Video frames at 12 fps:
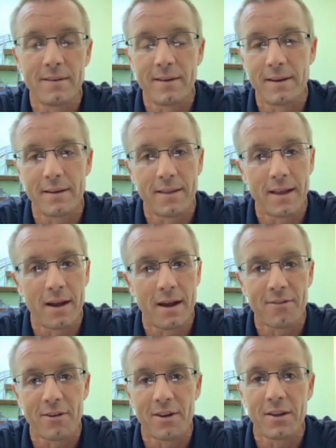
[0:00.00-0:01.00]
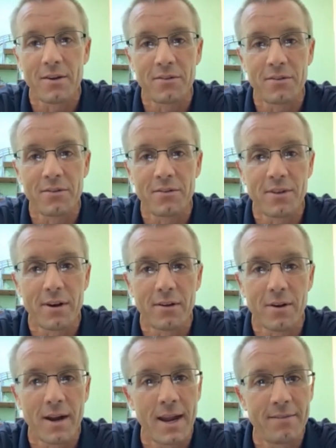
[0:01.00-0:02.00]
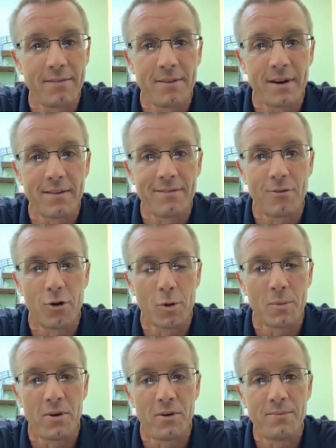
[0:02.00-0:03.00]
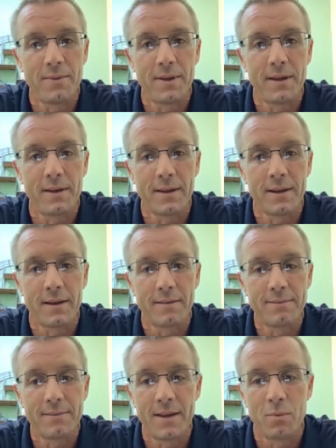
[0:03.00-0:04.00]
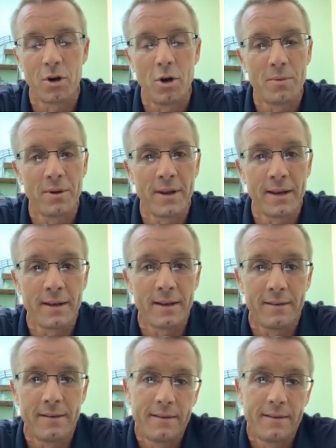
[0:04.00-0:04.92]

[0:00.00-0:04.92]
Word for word: You know, they offer deals that are great, very affordable, and uh, and we're open-ended